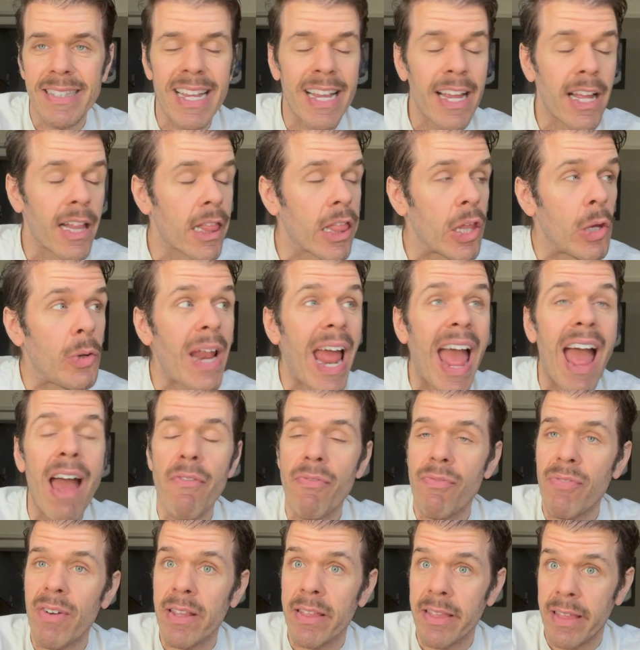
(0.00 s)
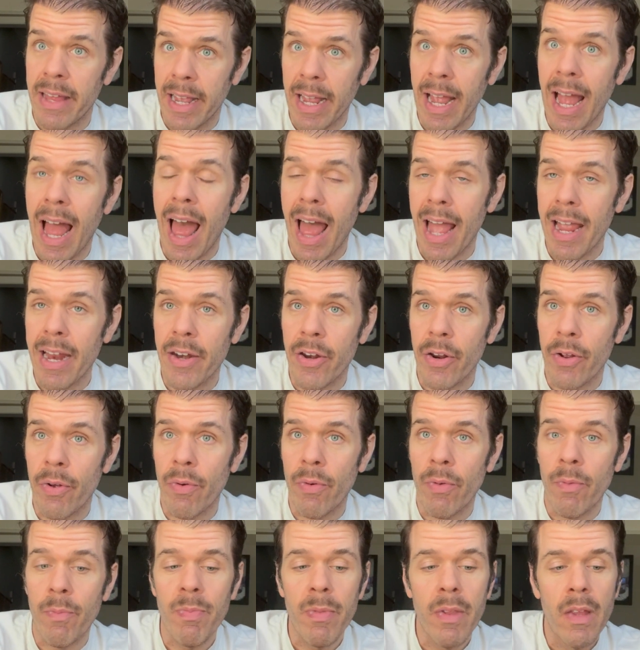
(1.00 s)
include everything. I
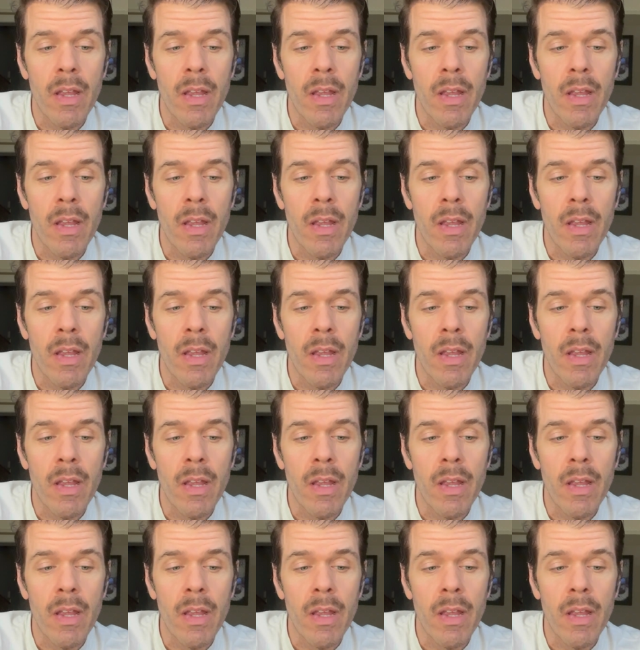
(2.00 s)
do.